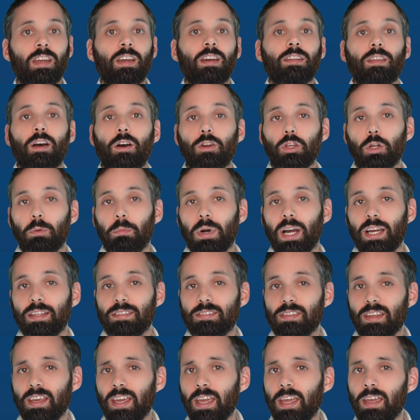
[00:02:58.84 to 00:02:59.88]
Now you might
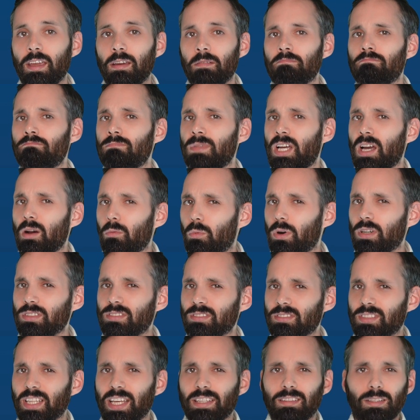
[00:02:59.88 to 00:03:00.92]
say,
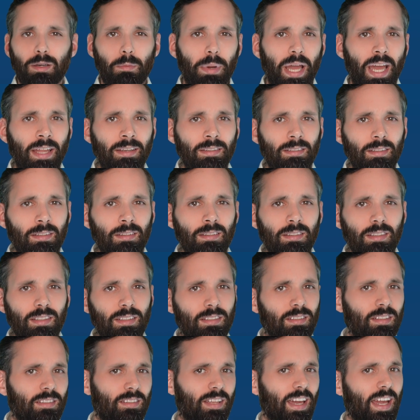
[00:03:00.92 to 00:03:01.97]
wasn't that abandoned
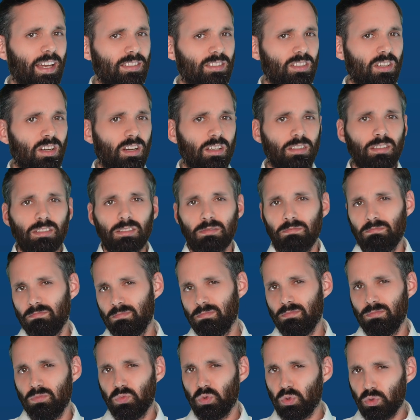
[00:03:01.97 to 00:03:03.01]
in the tax cut
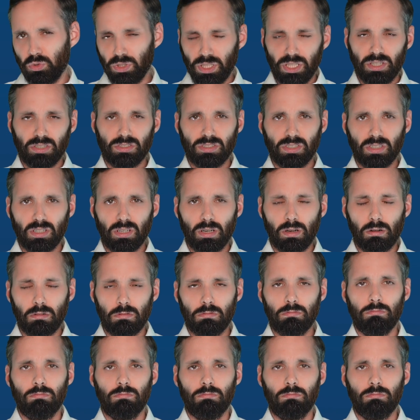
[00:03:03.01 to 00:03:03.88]
2 years ago?